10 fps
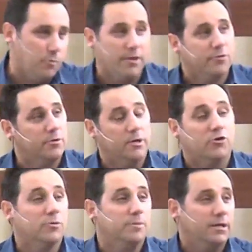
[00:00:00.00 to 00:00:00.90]
Whether
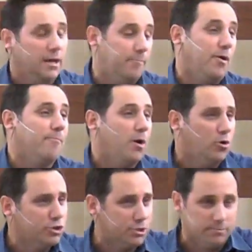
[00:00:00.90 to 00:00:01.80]
it could be a
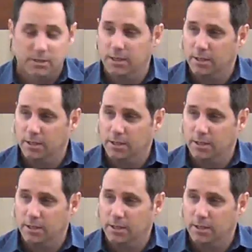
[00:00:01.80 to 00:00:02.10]
promotion,